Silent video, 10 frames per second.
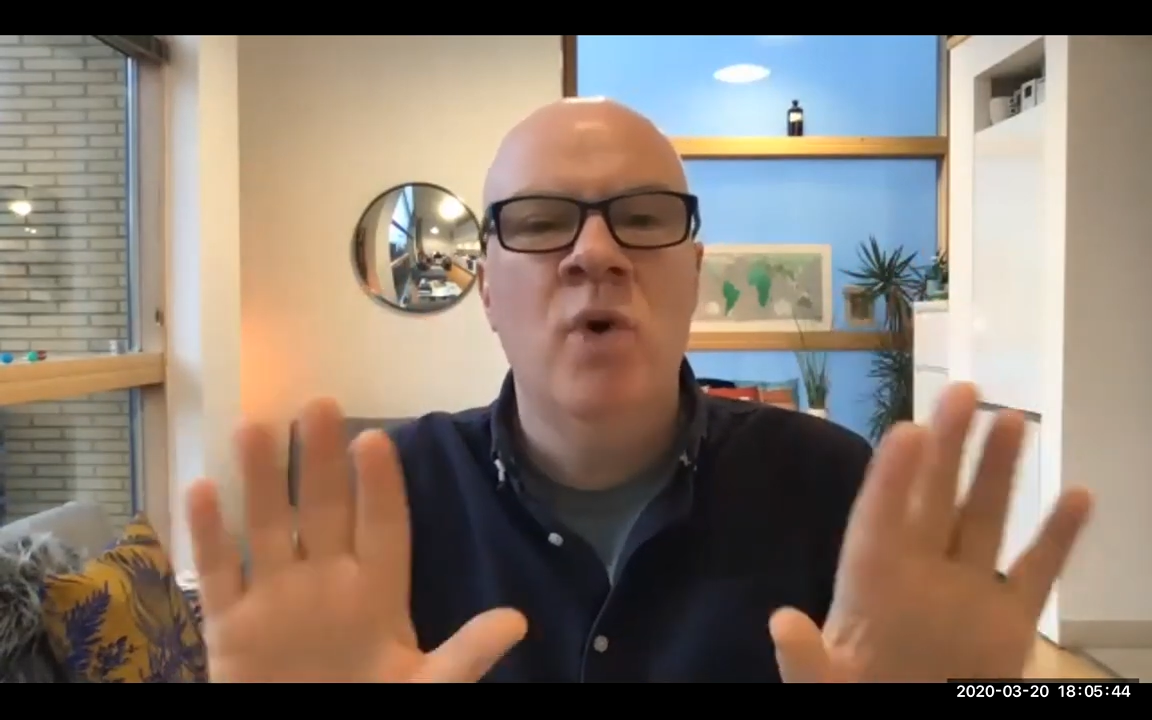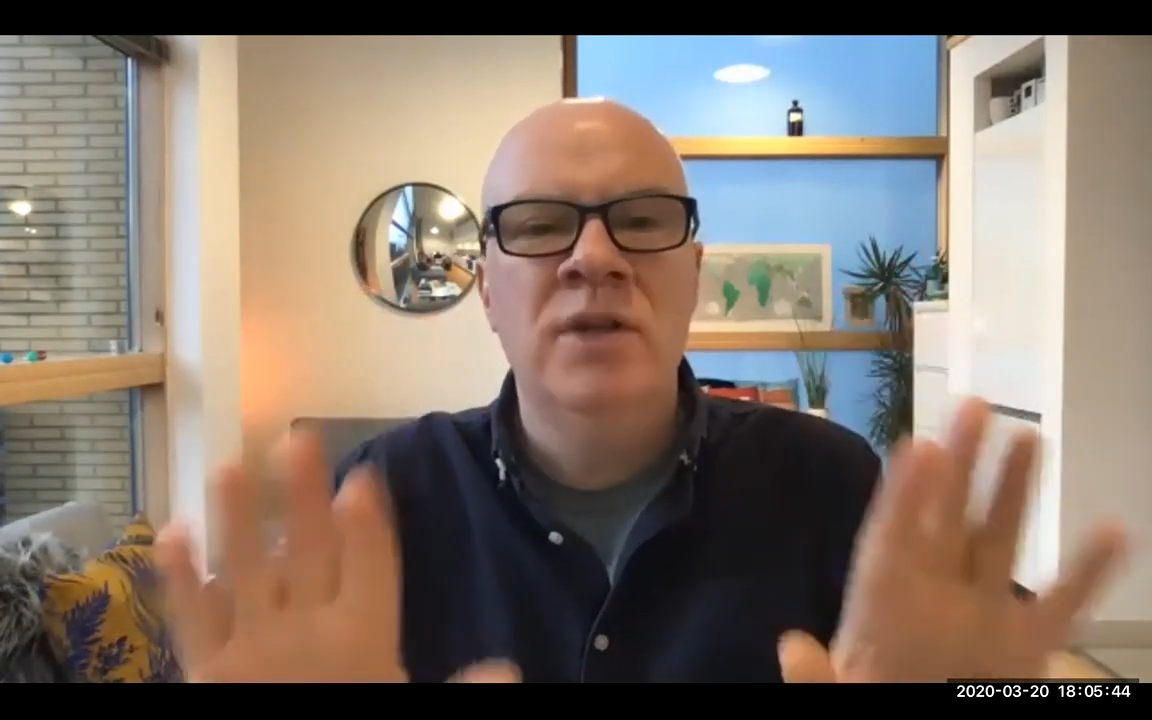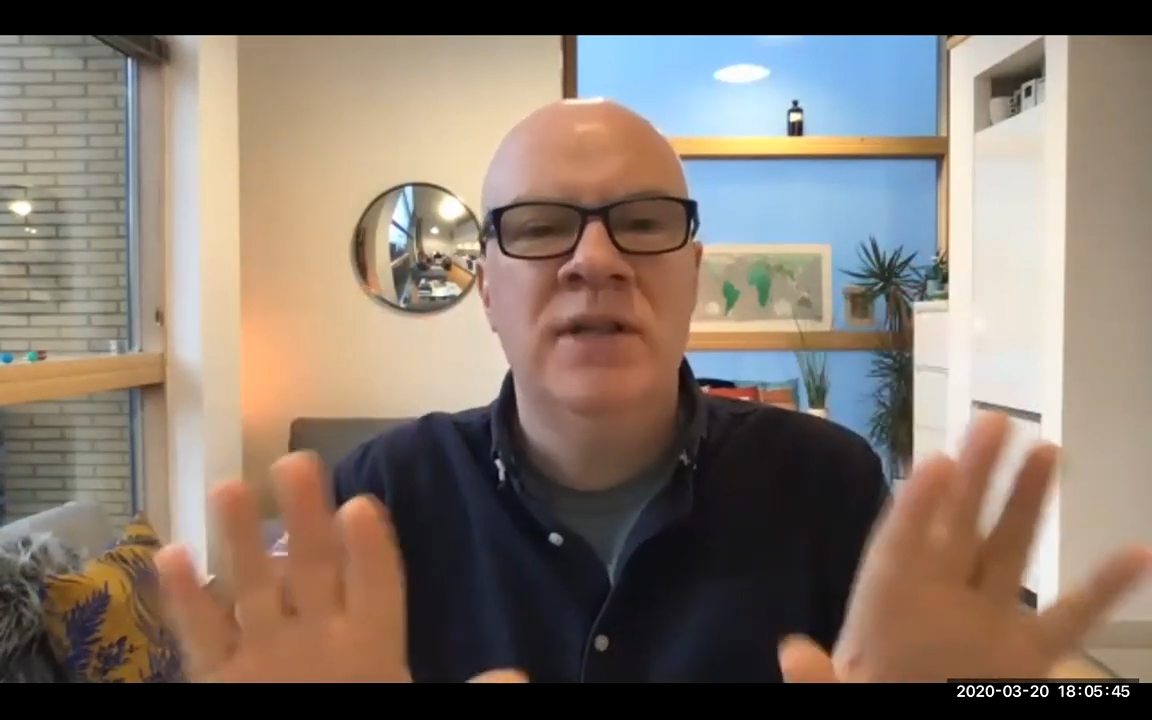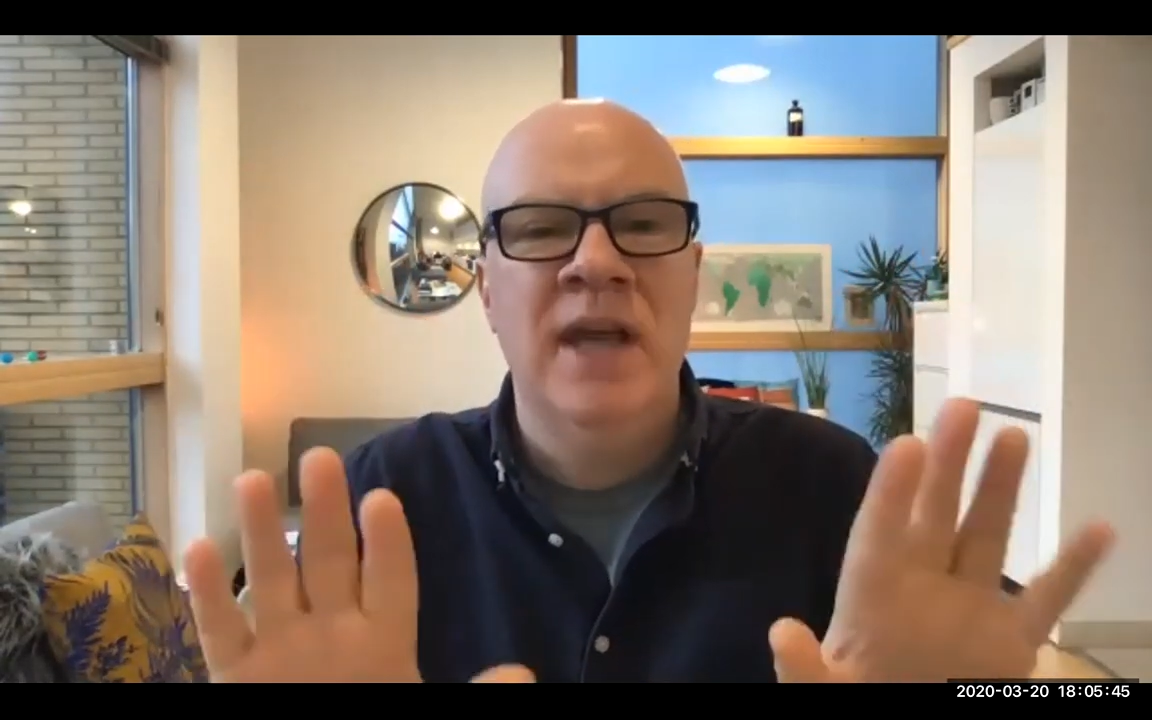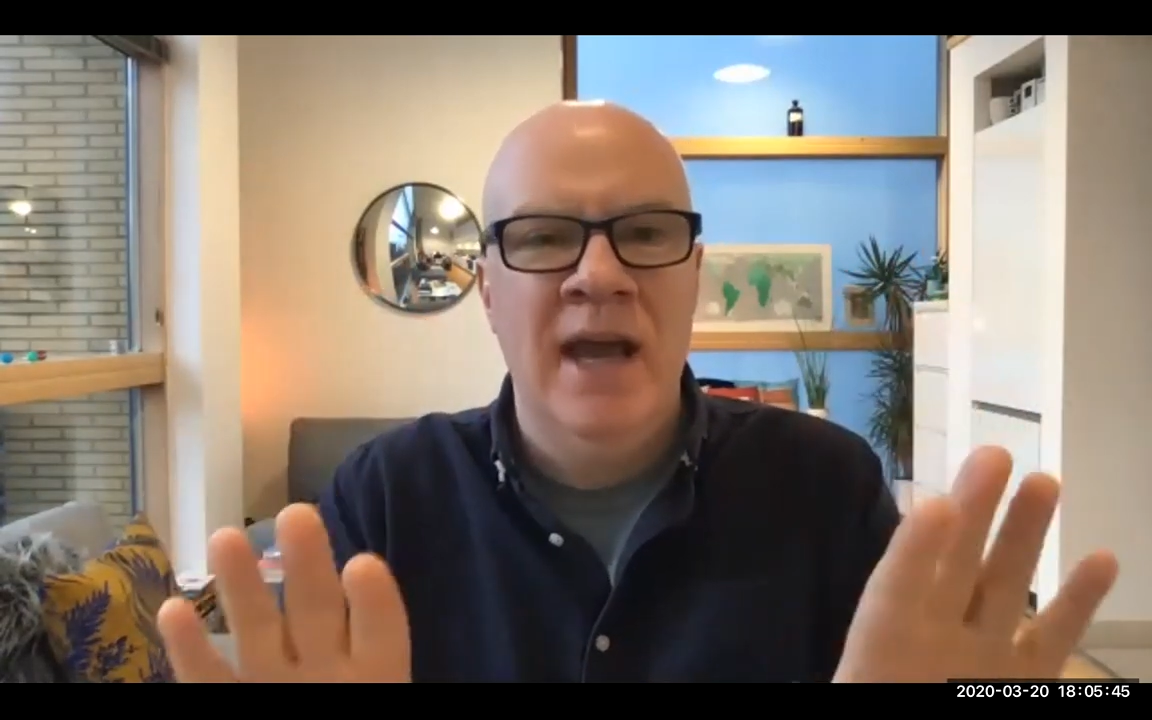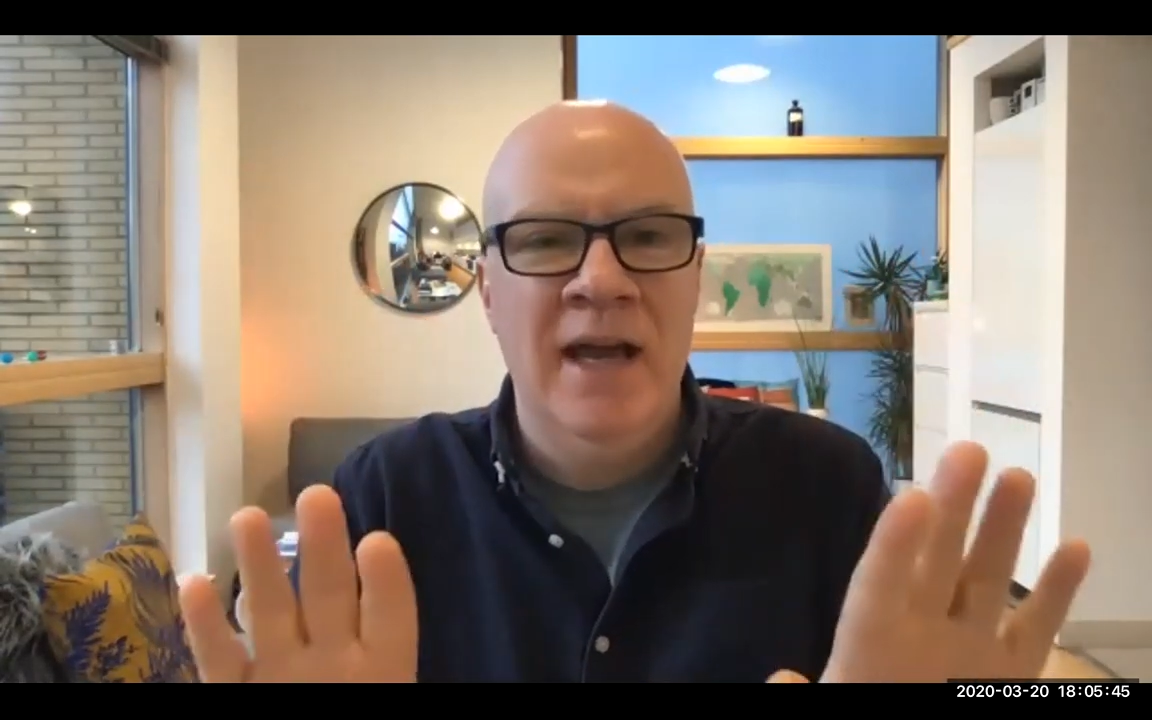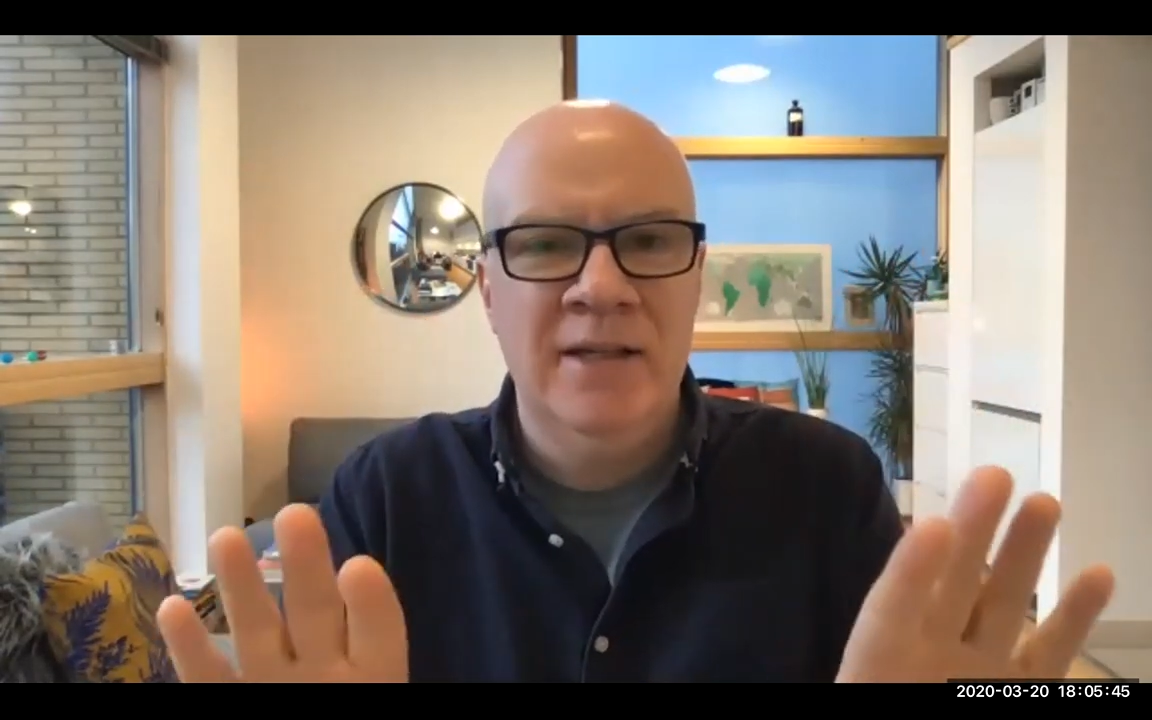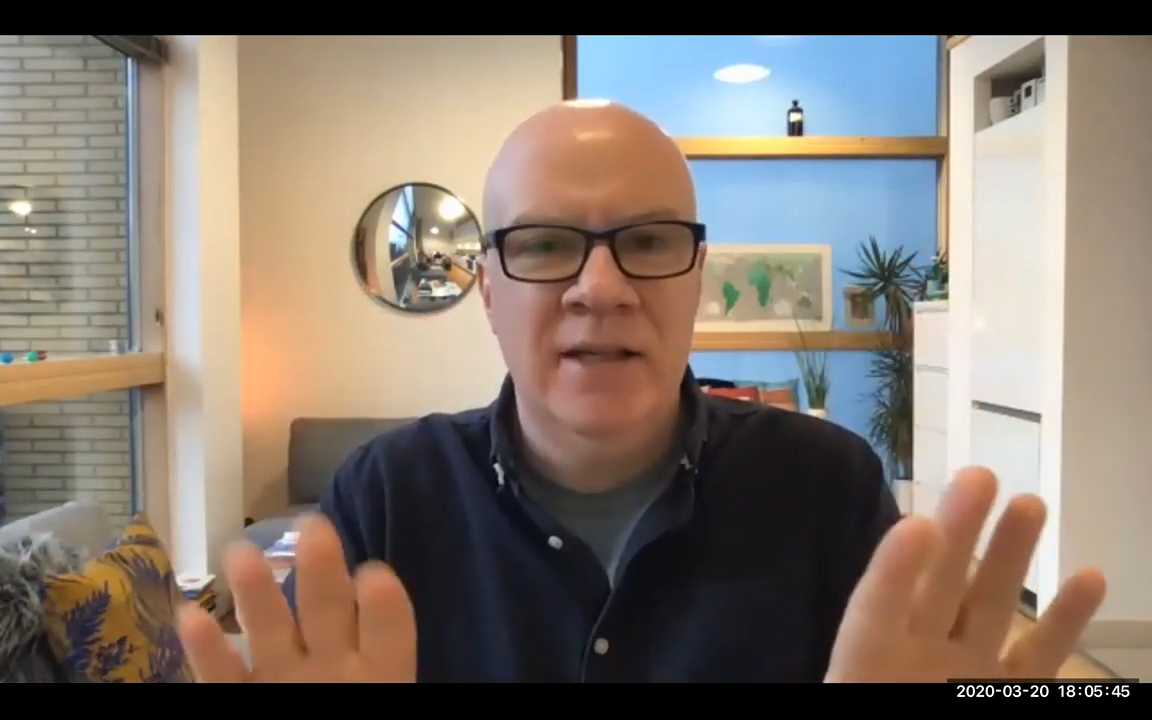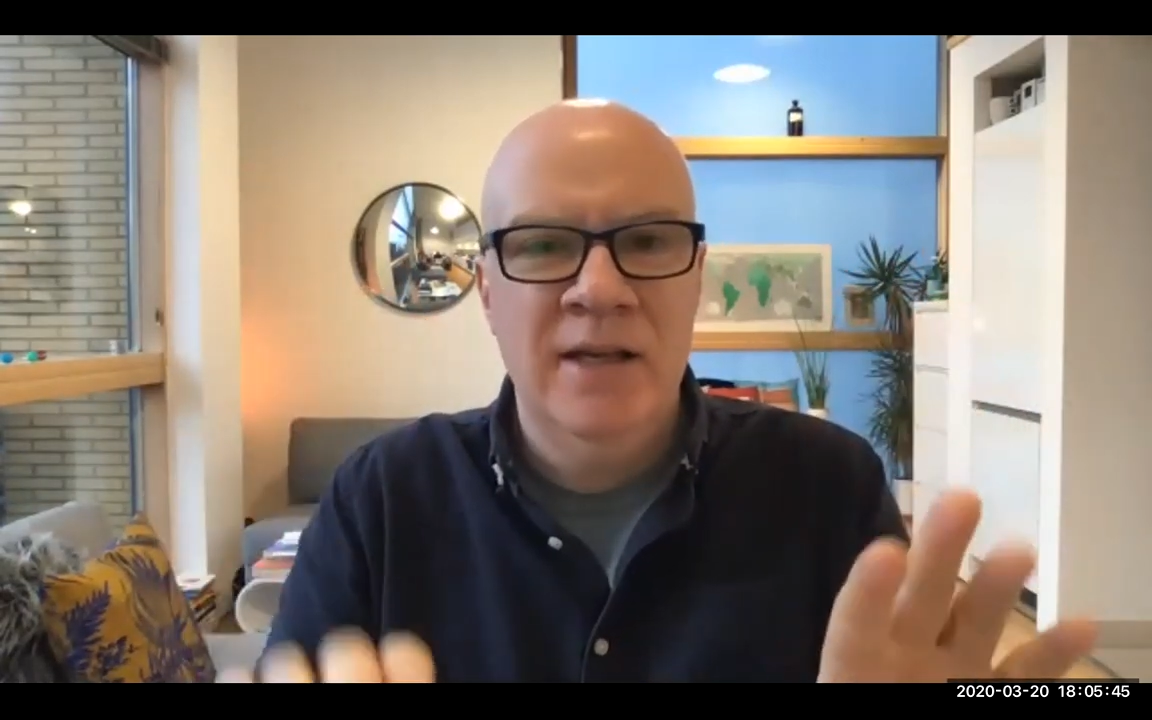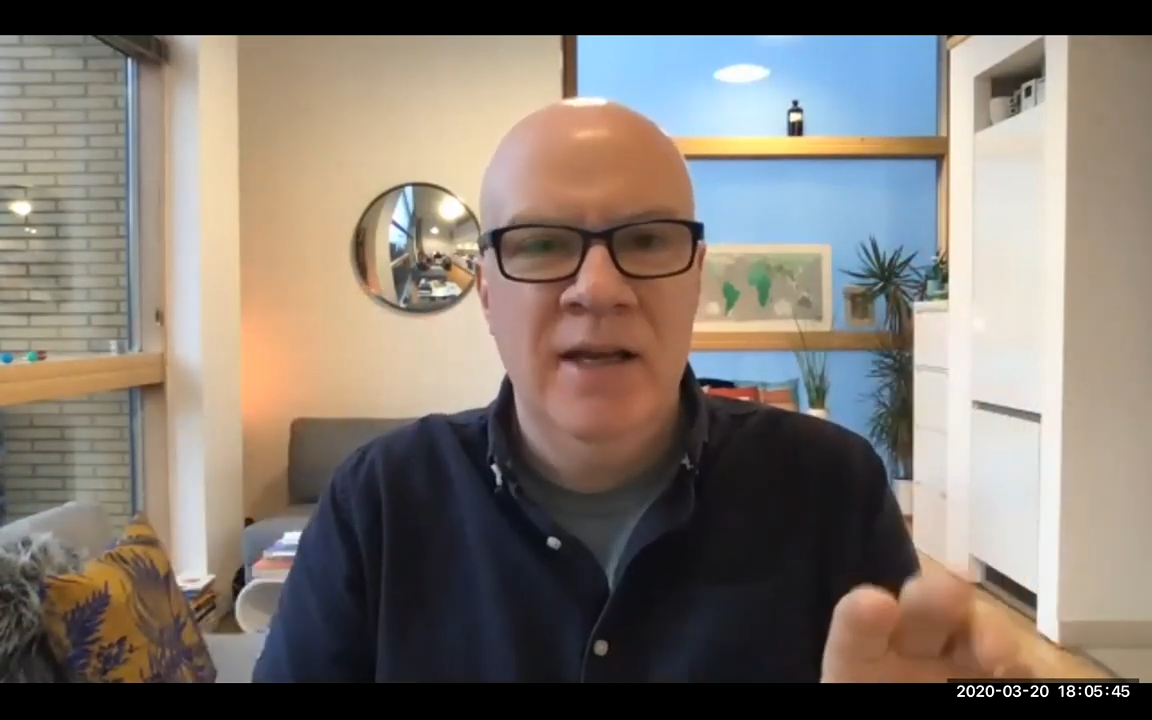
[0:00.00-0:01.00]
want it at